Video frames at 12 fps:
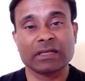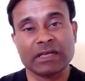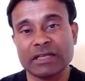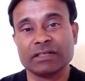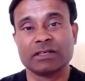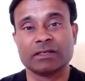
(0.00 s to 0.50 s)

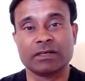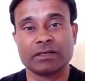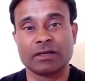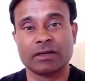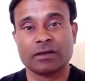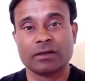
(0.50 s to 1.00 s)
collecting
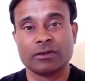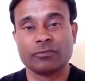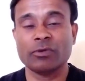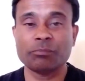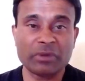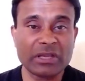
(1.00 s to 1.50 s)
data.
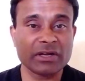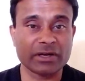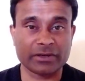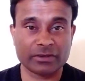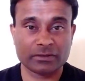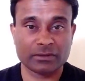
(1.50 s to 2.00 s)
We mean
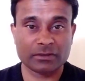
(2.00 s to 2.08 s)
it.